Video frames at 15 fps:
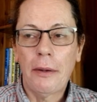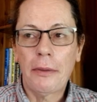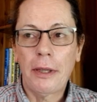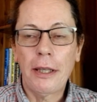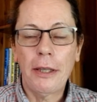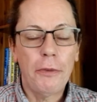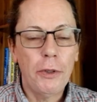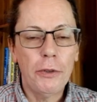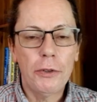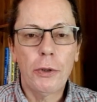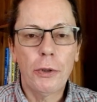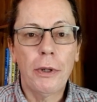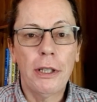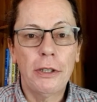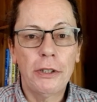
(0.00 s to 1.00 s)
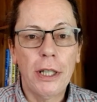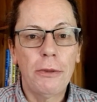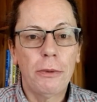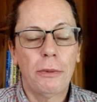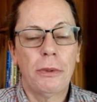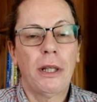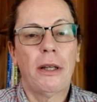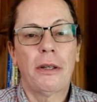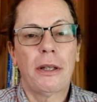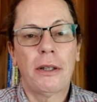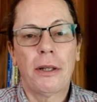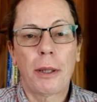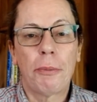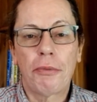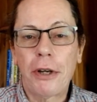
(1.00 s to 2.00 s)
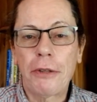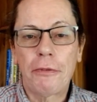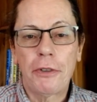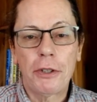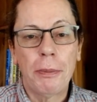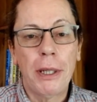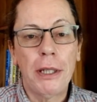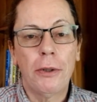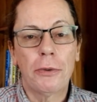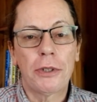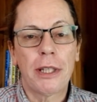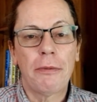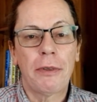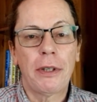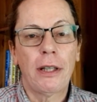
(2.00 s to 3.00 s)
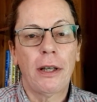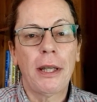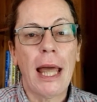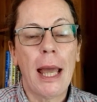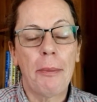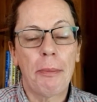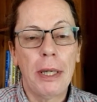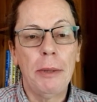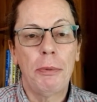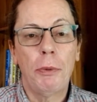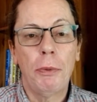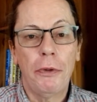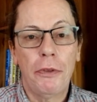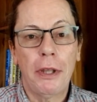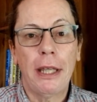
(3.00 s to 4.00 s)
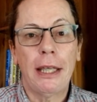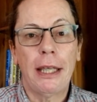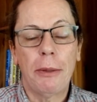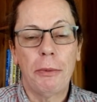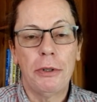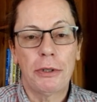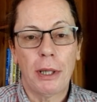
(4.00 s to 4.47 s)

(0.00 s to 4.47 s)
I think if you saw it in a general, like a breakfast meet or something like that, people would think it